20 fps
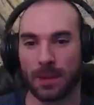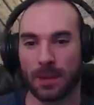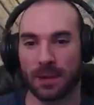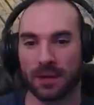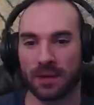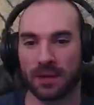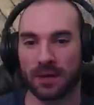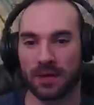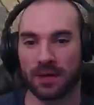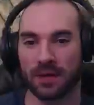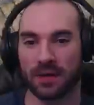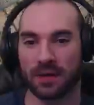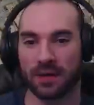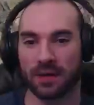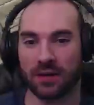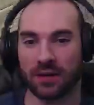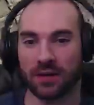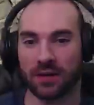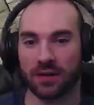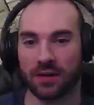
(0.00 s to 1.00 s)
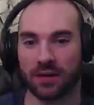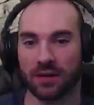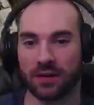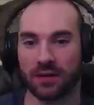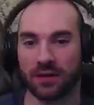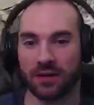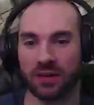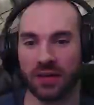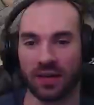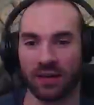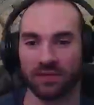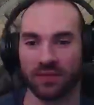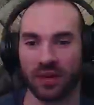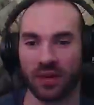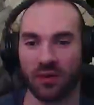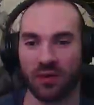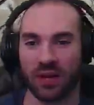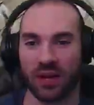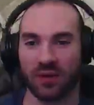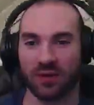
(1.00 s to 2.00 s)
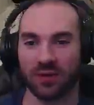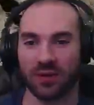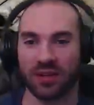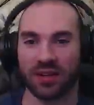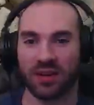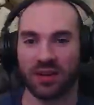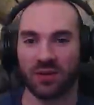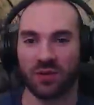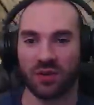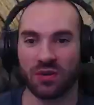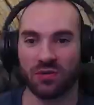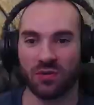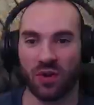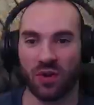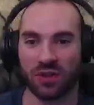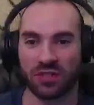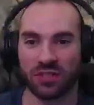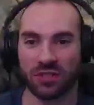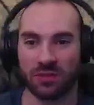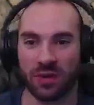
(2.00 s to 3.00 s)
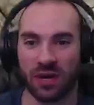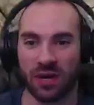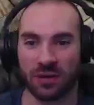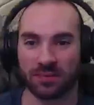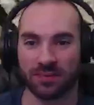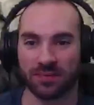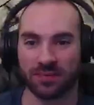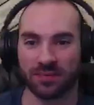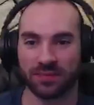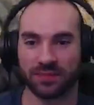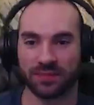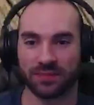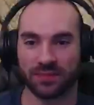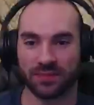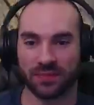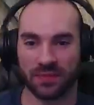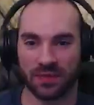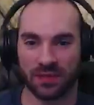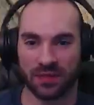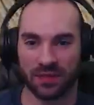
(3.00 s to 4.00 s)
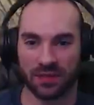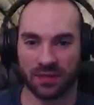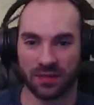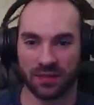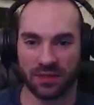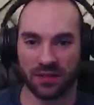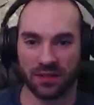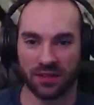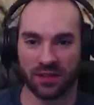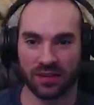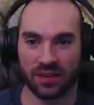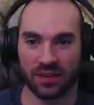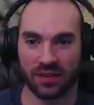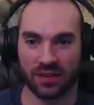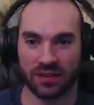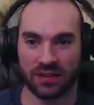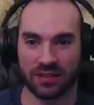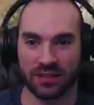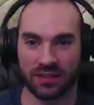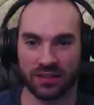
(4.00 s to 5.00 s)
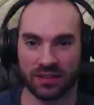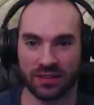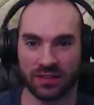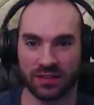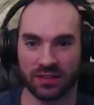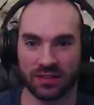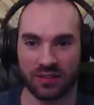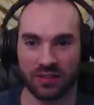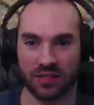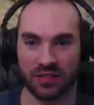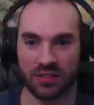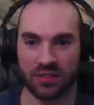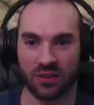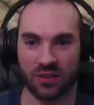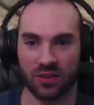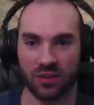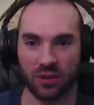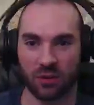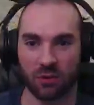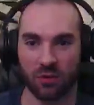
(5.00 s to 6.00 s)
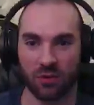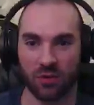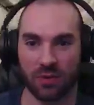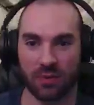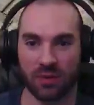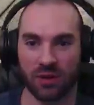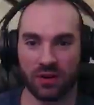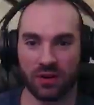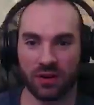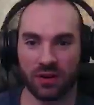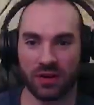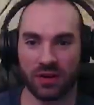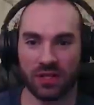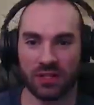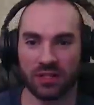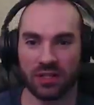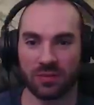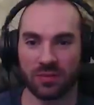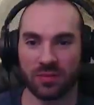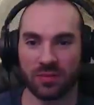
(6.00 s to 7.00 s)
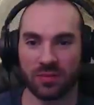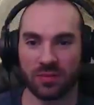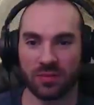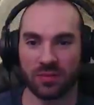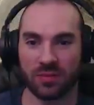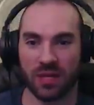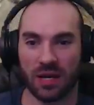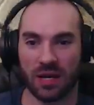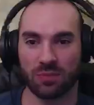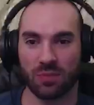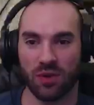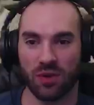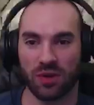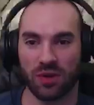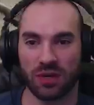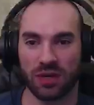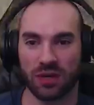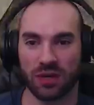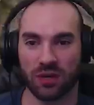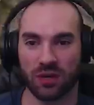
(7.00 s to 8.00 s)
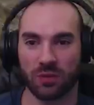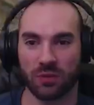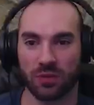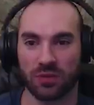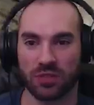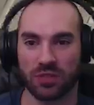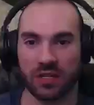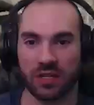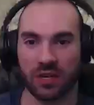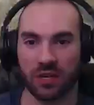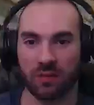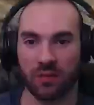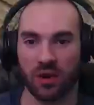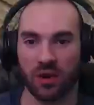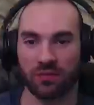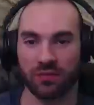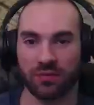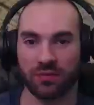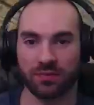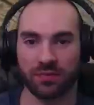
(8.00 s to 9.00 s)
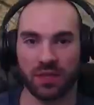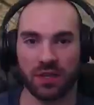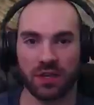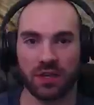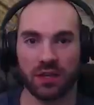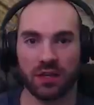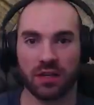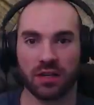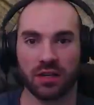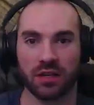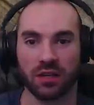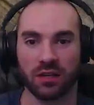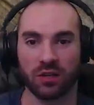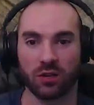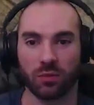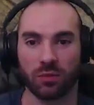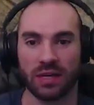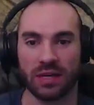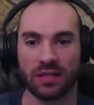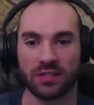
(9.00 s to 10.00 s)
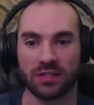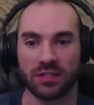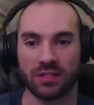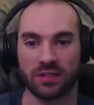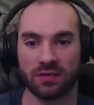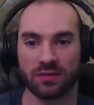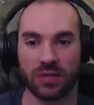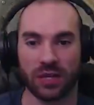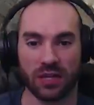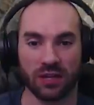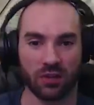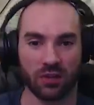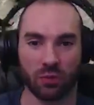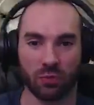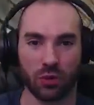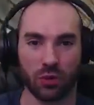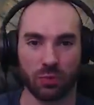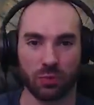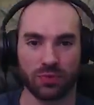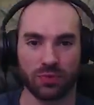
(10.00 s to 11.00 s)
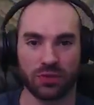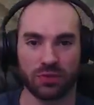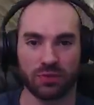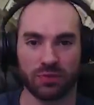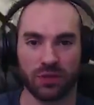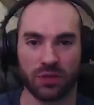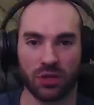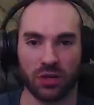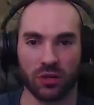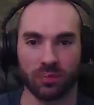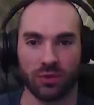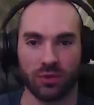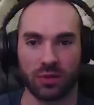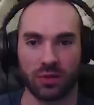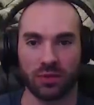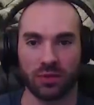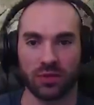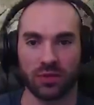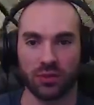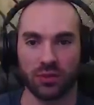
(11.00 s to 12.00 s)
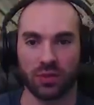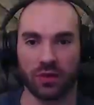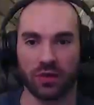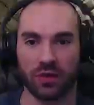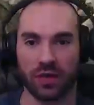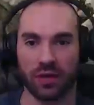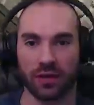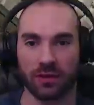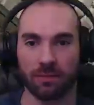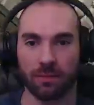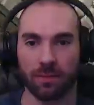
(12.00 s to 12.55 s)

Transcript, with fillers: Okay, there we go. We've walked him up, and this is our little perimeter. Sometimes things spawn in here. We just kill them off. Get a little meats, take a little poops, you know, pretty much do the thing.